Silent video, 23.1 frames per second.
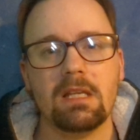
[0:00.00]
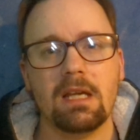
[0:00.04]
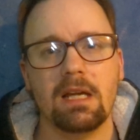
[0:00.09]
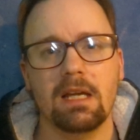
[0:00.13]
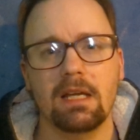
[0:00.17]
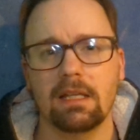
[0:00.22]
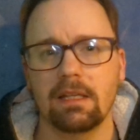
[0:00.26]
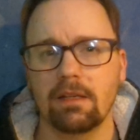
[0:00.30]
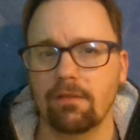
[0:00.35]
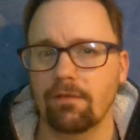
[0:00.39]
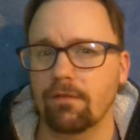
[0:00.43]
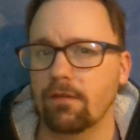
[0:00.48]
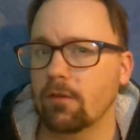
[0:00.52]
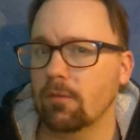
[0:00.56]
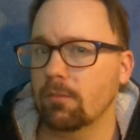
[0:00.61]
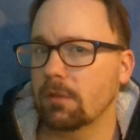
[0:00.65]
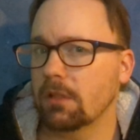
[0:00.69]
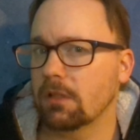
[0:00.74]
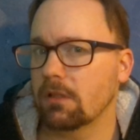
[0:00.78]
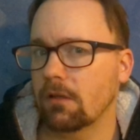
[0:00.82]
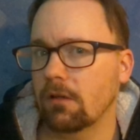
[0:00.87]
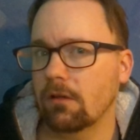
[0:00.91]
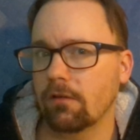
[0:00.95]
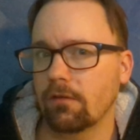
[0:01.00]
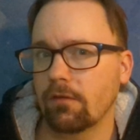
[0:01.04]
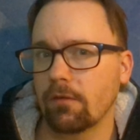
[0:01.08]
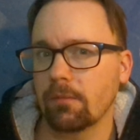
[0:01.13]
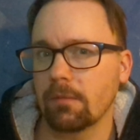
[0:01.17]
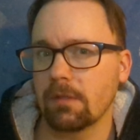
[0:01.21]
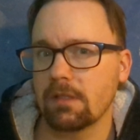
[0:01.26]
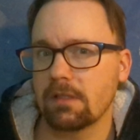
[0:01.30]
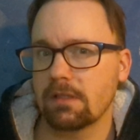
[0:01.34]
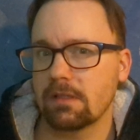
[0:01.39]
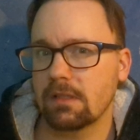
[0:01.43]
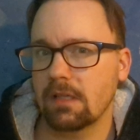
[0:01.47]
and he filmed it all from
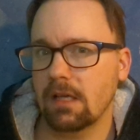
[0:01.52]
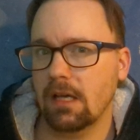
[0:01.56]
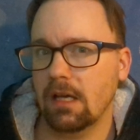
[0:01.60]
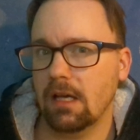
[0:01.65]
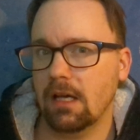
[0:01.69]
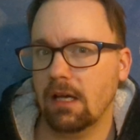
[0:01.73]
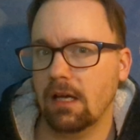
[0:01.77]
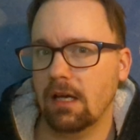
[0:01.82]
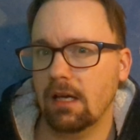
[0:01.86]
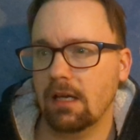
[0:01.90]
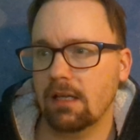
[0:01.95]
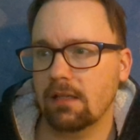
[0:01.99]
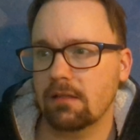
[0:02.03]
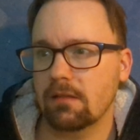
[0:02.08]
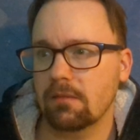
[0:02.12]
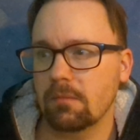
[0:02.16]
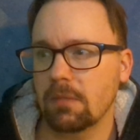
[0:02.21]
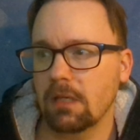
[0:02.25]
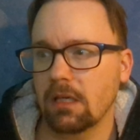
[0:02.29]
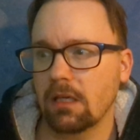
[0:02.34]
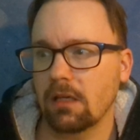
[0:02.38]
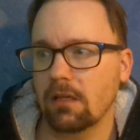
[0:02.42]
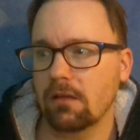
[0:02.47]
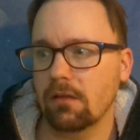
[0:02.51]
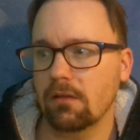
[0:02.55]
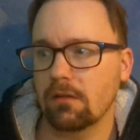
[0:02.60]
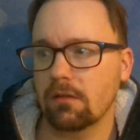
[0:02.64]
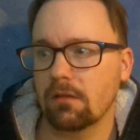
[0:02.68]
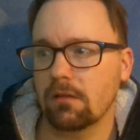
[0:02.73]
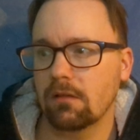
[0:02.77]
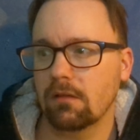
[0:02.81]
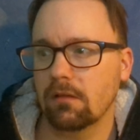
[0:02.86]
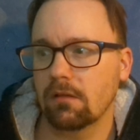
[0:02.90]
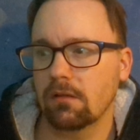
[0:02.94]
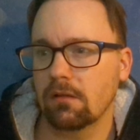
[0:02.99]
the side to make it
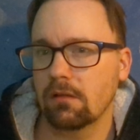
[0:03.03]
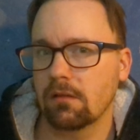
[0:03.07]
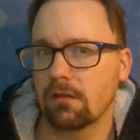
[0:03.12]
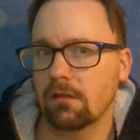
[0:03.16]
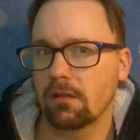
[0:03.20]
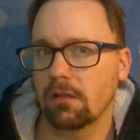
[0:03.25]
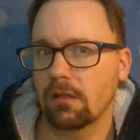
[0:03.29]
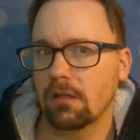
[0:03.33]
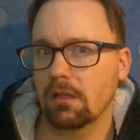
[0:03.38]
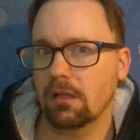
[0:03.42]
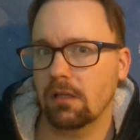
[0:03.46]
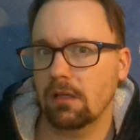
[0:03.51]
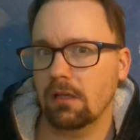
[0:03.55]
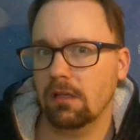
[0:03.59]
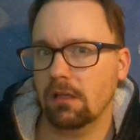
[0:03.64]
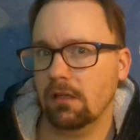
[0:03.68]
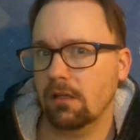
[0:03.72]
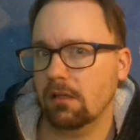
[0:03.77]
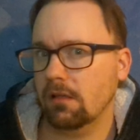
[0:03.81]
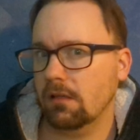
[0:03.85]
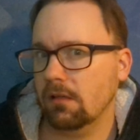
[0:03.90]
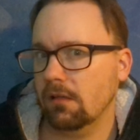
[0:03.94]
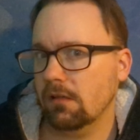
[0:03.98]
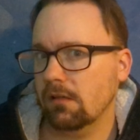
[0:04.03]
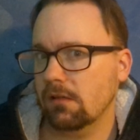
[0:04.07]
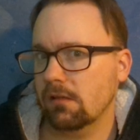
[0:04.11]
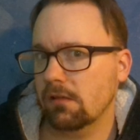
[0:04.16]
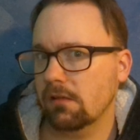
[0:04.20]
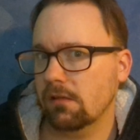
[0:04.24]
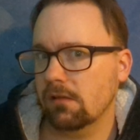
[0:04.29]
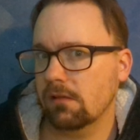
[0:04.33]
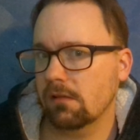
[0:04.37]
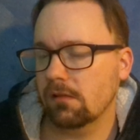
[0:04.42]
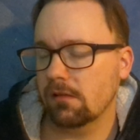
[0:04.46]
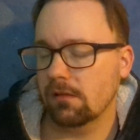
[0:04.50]
look
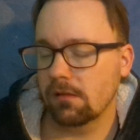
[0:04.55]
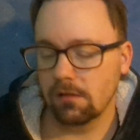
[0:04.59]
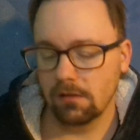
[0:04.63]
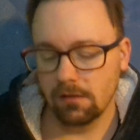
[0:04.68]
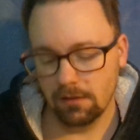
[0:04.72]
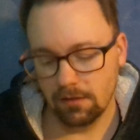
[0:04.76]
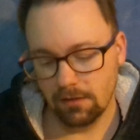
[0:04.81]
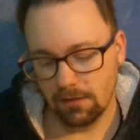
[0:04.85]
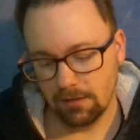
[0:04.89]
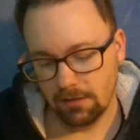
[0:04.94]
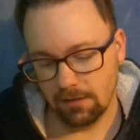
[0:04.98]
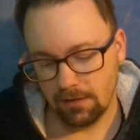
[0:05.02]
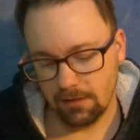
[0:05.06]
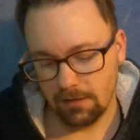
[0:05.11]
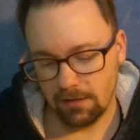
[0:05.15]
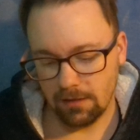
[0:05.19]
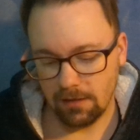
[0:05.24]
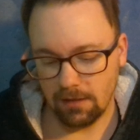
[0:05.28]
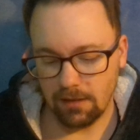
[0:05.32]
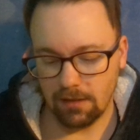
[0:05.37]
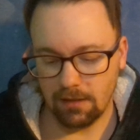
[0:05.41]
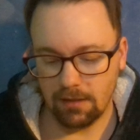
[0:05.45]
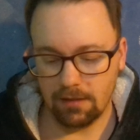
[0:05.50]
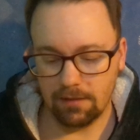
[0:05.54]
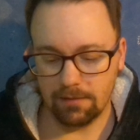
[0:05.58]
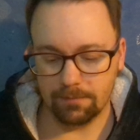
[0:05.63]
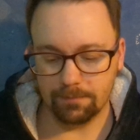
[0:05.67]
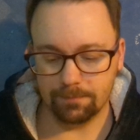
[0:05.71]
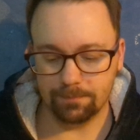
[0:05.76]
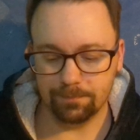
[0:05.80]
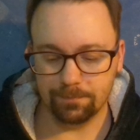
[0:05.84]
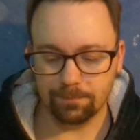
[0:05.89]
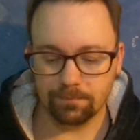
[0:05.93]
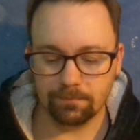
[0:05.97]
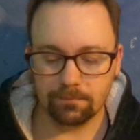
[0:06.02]
alien.
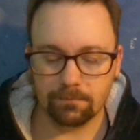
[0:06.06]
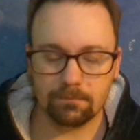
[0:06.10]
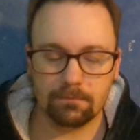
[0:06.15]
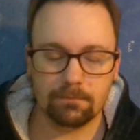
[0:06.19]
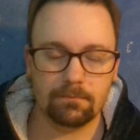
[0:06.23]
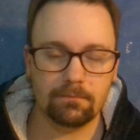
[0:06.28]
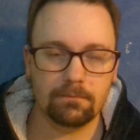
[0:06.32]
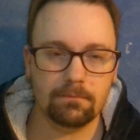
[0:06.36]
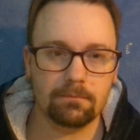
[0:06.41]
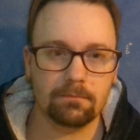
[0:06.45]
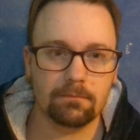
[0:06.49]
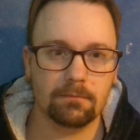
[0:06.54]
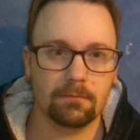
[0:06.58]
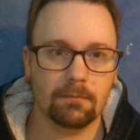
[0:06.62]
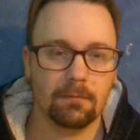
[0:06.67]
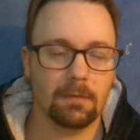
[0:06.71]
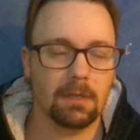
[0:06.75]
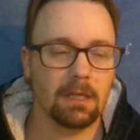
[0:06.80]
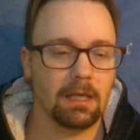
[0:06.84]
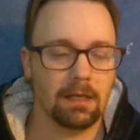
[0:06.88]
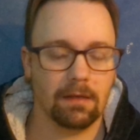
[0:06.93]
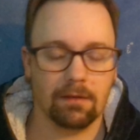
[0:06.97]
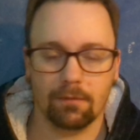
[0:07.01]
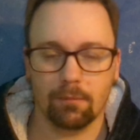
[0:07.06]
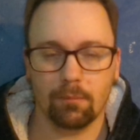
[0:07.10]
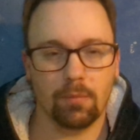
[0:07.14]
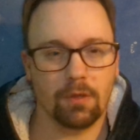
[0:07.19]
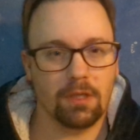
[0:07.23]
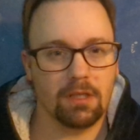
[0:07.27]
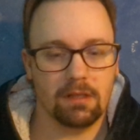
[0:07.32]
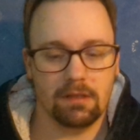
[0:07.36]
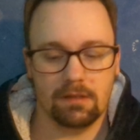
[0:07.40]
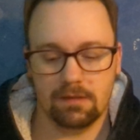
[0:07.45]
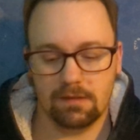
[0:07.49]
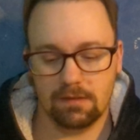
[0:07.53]
Um, yes,
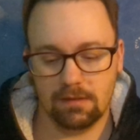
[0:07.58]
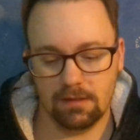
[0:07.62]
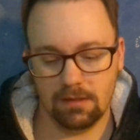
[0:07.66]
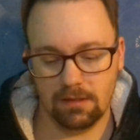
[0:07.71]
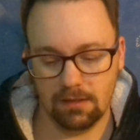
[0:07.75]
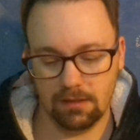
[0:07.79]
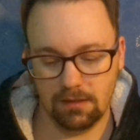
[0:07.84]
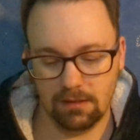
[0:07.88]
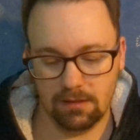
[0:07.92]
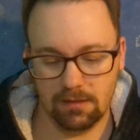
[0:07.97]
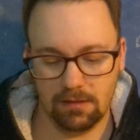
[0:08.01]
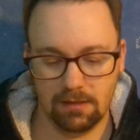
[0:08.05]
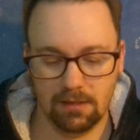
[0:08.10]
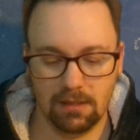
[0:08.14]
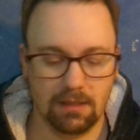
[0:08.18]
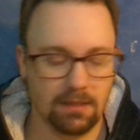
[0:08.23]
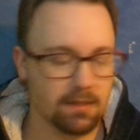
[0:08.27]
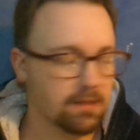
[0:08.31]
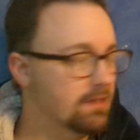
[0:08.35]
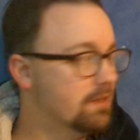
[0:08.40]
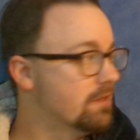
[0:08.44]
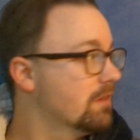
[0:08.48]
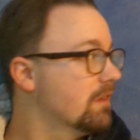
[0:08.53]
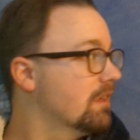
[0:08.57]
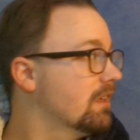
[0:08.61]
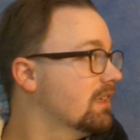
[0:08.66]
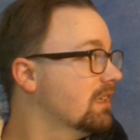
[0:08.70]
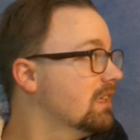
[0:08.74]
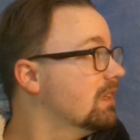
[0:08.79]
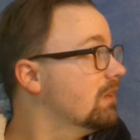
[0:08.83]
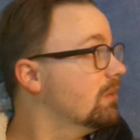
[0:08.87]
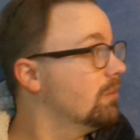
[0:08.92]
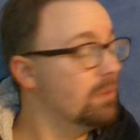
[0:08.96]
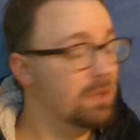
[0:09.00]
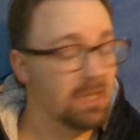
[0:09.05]
but it's, uh, yeah, it's a
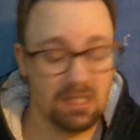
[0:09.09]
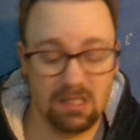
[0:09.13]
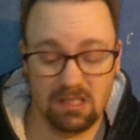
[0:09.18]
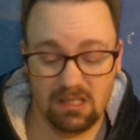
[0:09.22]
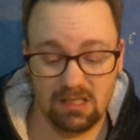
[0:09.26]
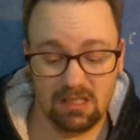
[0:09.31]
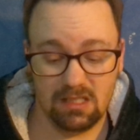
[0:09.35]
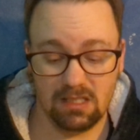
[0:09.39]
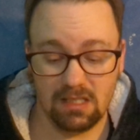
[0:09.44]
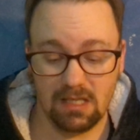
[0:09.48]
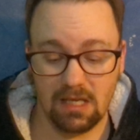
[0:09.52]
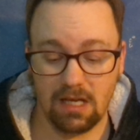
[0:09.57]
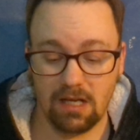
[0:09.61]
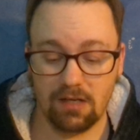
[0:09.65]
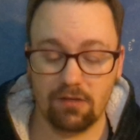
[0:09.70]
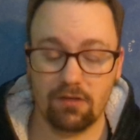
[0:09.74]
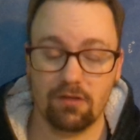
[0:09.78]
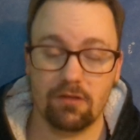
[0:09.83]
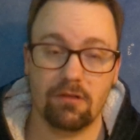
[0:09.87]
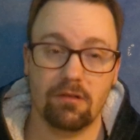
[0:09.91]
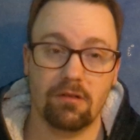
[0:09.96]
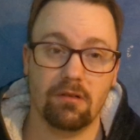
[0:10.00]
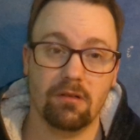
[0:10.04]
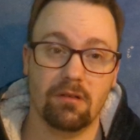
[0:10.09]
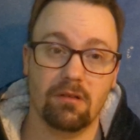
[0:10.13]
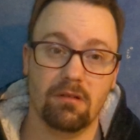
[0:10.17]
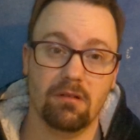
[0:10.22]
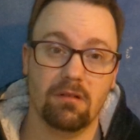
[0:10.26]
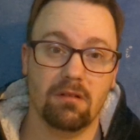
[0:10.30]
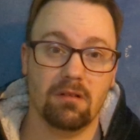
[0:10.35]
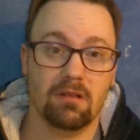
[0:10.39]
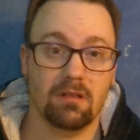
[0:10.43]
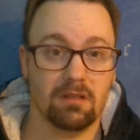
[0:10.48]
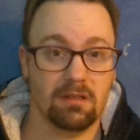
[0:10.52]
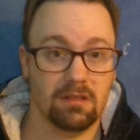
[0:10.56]
little bit of
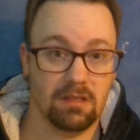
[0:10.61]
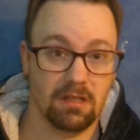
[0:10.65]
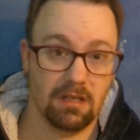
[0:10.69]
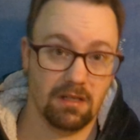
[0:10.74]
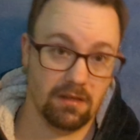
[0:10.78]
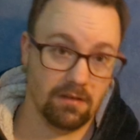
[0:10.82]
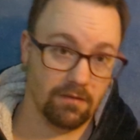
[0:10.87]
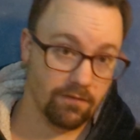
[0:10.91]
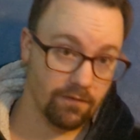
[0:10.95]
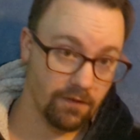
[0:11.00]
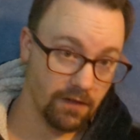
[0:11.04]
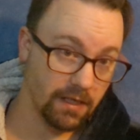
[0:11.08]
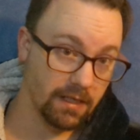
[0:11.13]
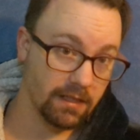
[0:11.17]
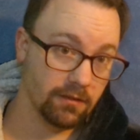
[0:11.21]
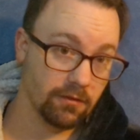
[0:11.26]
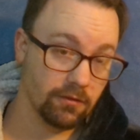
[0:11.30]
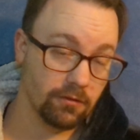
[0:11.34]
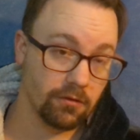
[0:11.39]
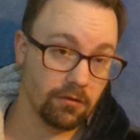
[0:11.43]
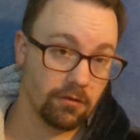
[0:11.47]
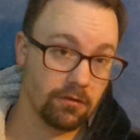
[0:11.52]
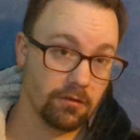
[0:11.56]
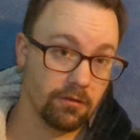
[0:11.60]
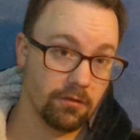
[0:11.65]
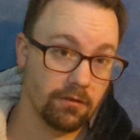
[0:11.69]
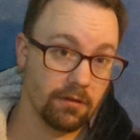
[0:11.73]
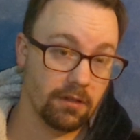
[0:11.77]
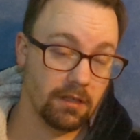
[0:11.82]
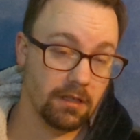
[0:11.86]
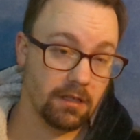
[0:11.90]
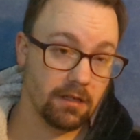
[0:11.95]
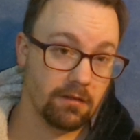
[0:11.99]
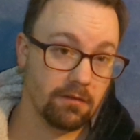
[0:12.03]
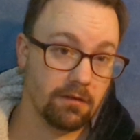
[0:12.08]
slasher. You got the final girl
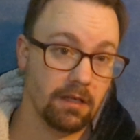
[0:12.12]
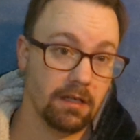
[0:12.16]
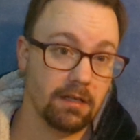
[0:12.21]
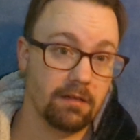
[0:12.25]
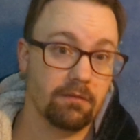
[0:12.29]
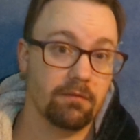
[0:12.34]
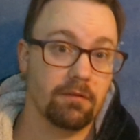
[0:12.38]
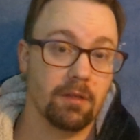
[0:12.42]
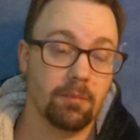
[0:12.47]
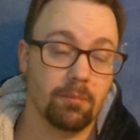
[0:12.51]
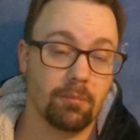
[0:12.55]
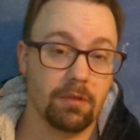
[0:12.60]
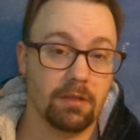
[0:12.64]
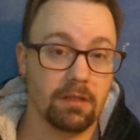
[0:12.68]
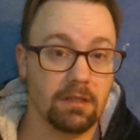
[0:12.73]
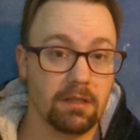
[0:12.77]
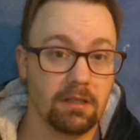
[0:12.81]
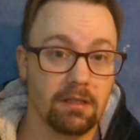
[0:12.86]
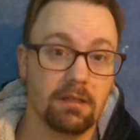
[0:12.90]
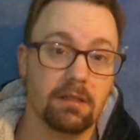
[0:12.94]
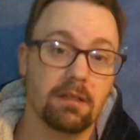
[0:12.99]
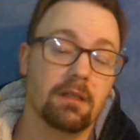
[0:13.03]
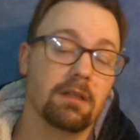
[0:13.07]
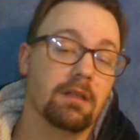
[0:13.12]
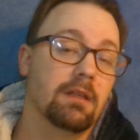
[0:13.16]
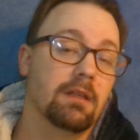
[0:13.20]
there, right? Ripley.